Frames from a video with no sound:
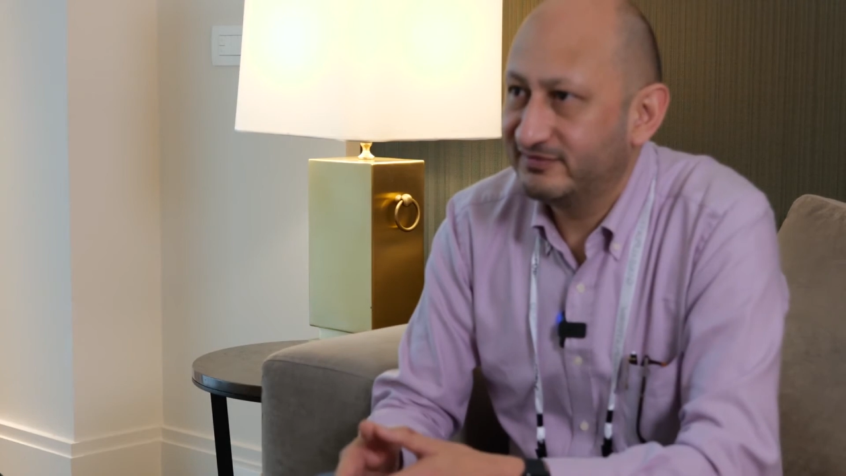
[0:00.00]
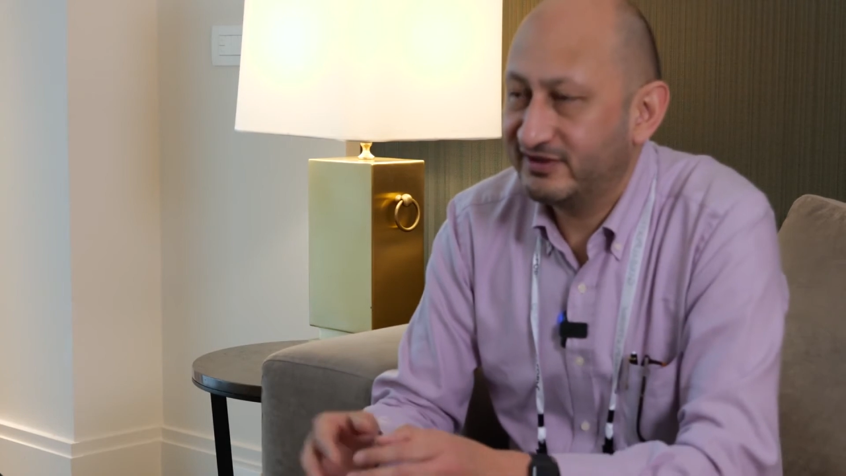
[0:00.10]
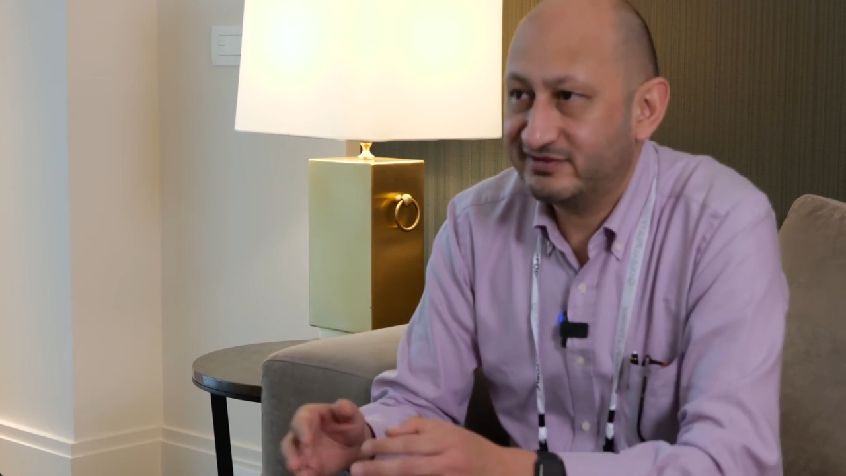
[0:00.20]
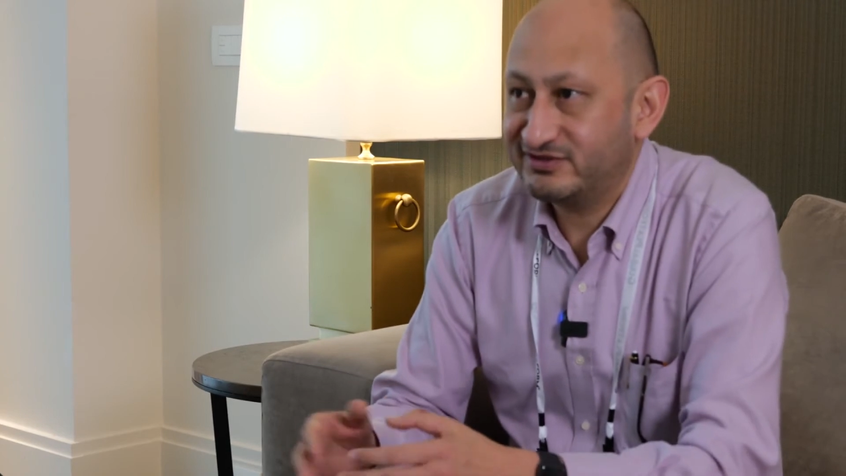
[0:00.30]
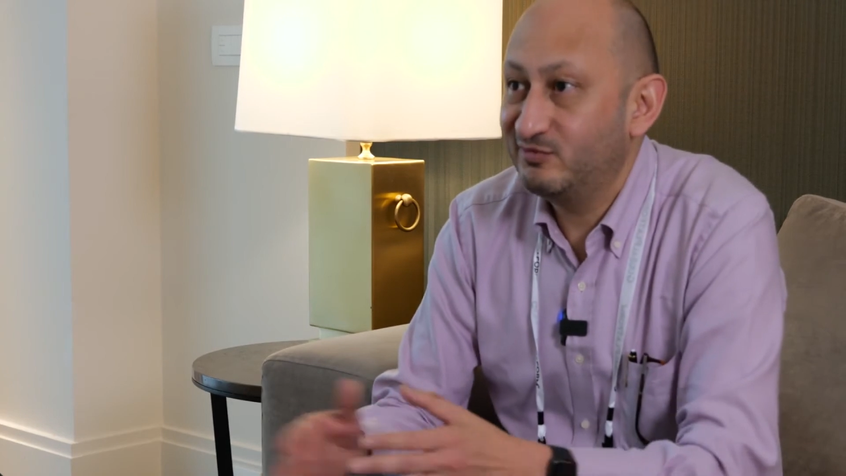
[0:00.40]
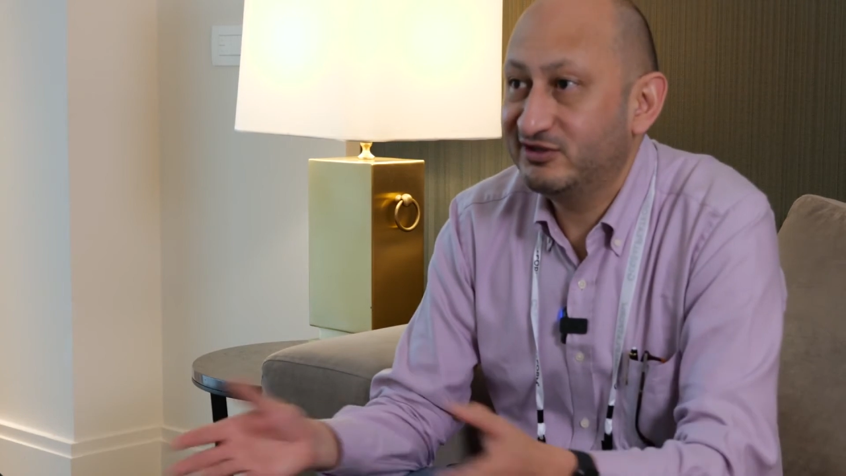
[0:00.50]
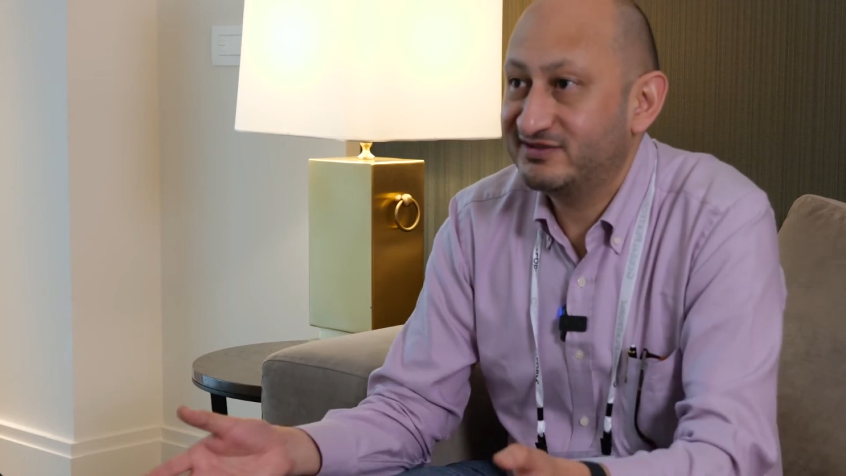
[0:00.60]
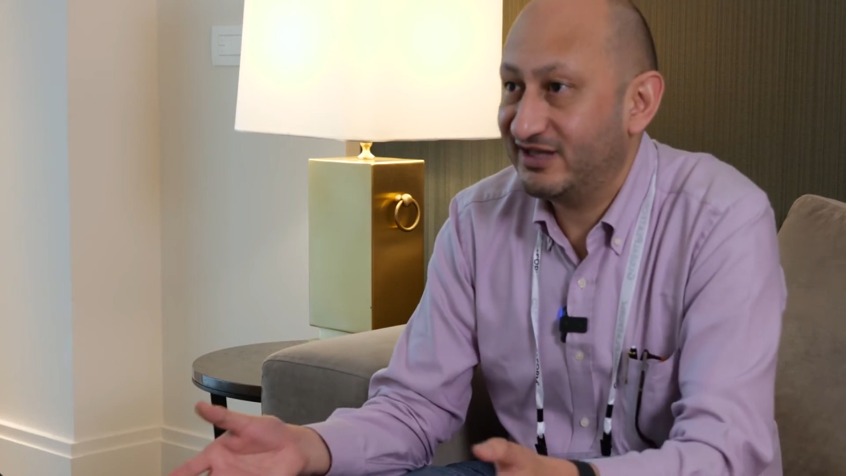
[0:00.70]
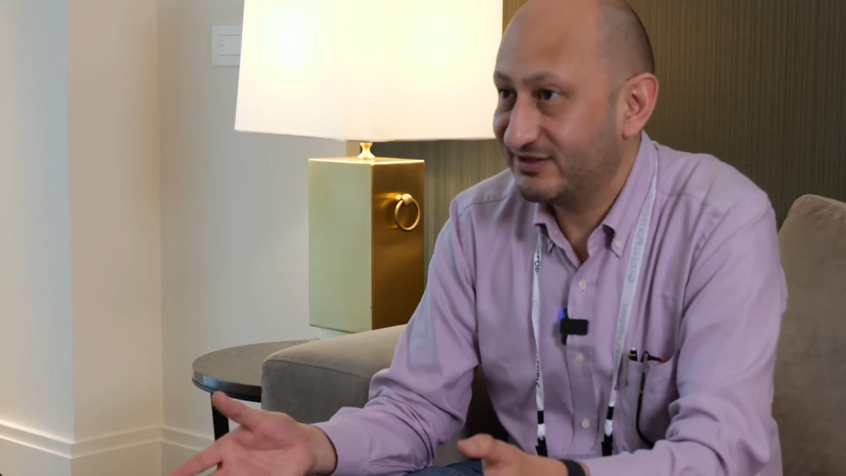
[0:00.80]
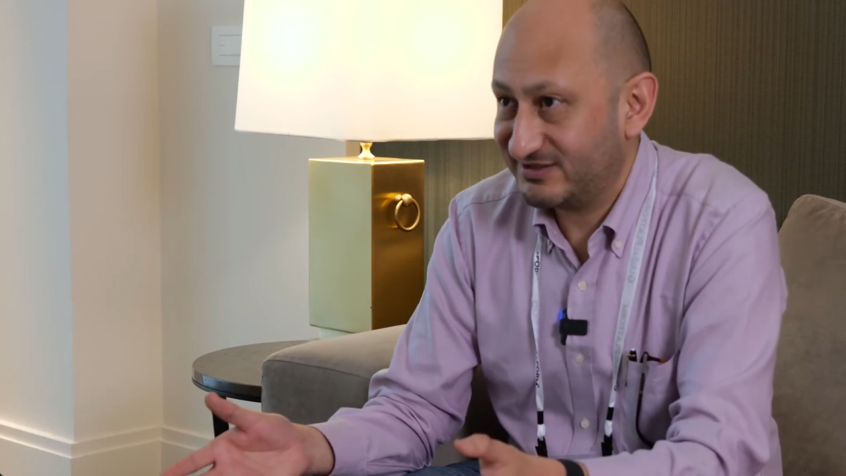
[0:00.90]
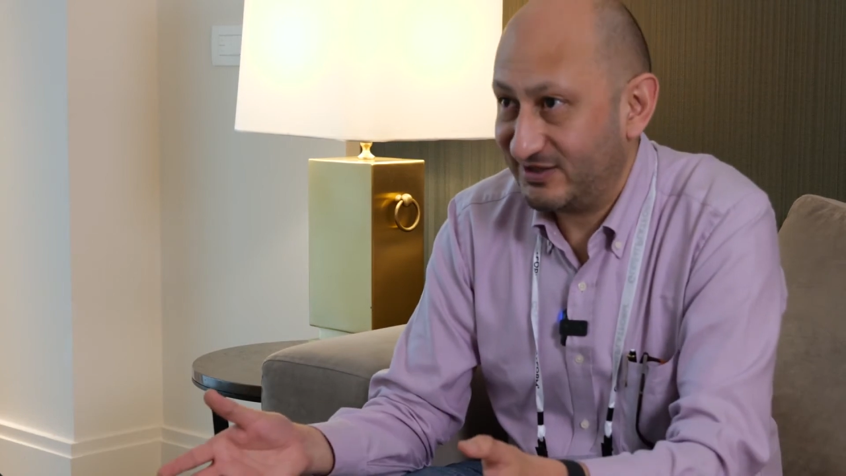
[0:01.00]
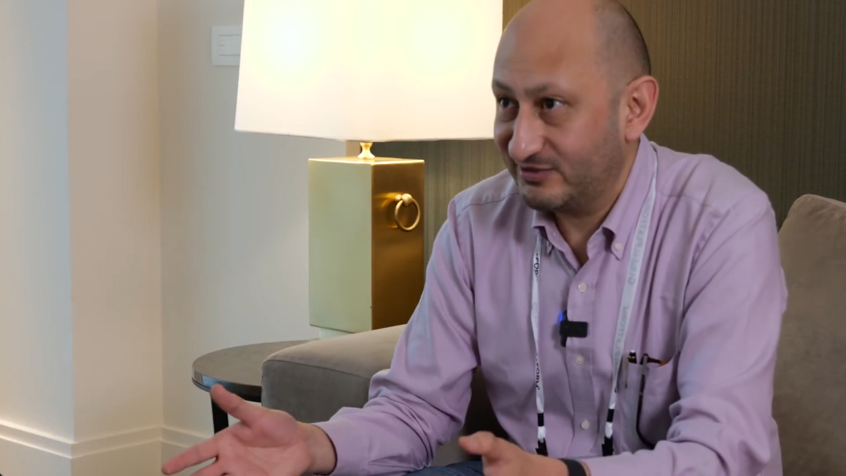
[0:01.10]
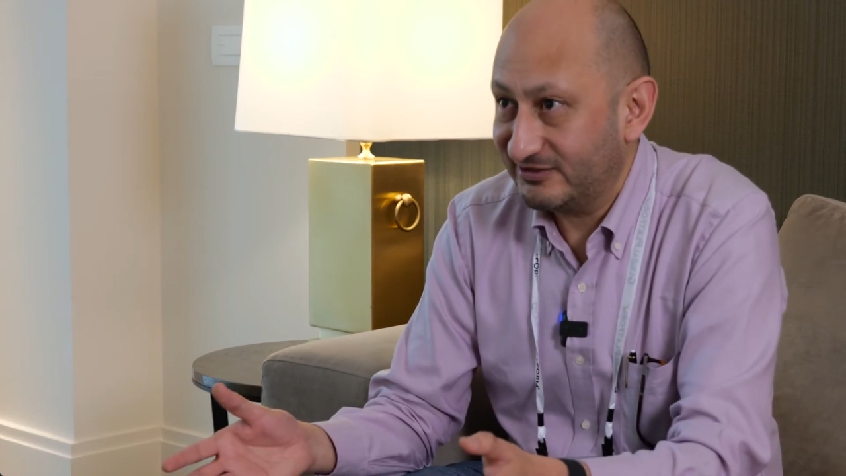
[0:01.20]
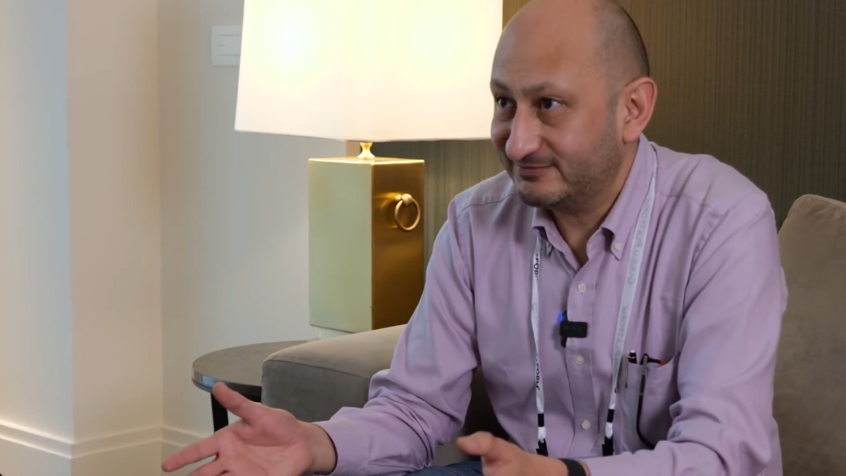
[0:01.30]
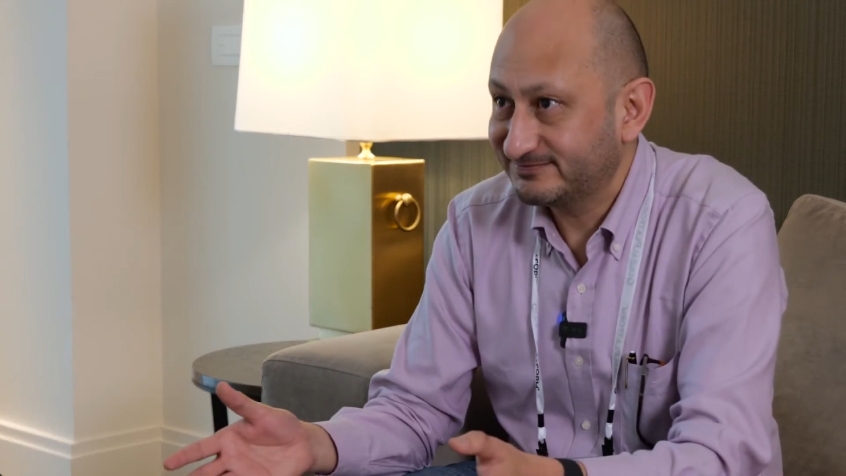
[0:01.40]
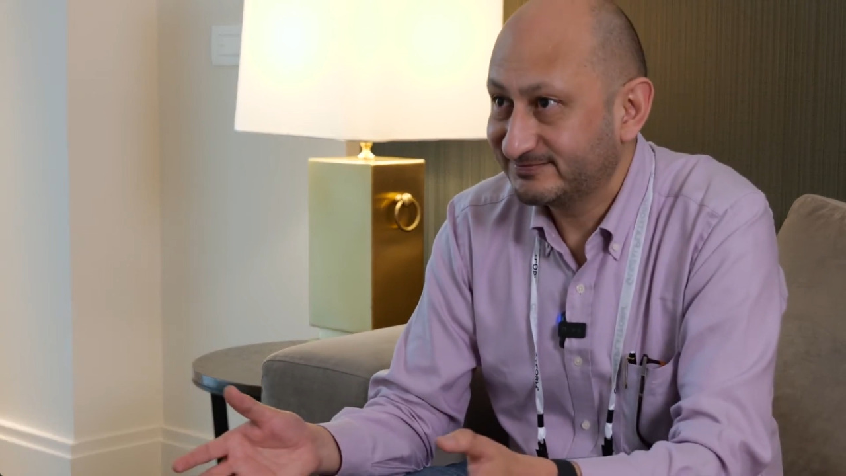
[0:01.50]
There are so many standards out there.